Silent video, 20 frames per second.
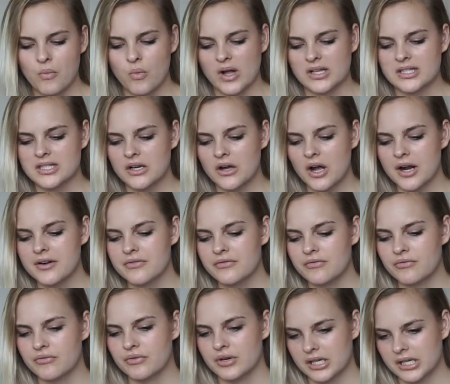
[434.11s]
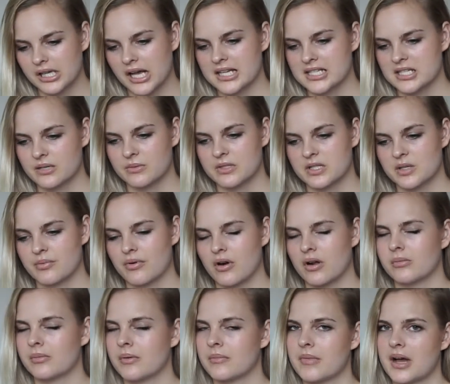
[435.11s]
Once I kind of realized it was a
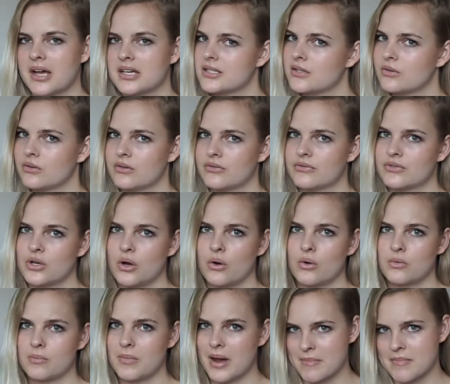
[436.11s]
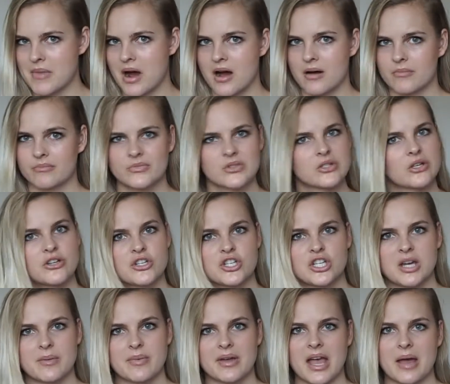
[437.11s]
problem, I sort of told my mum, so
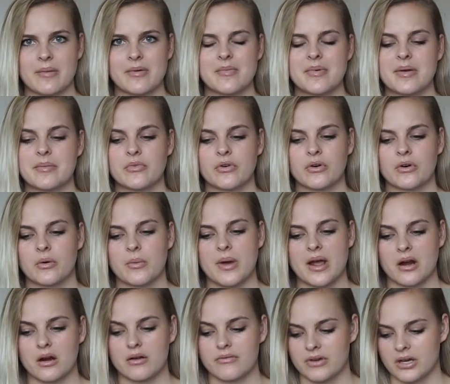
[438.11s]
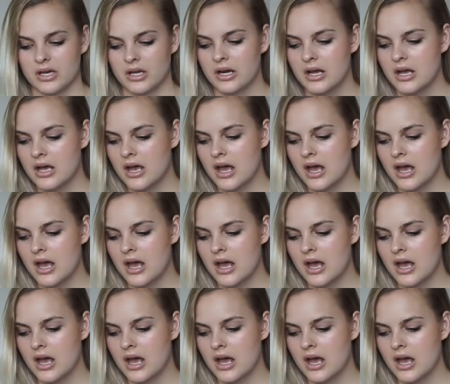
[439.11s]
she became a bit more aware of it.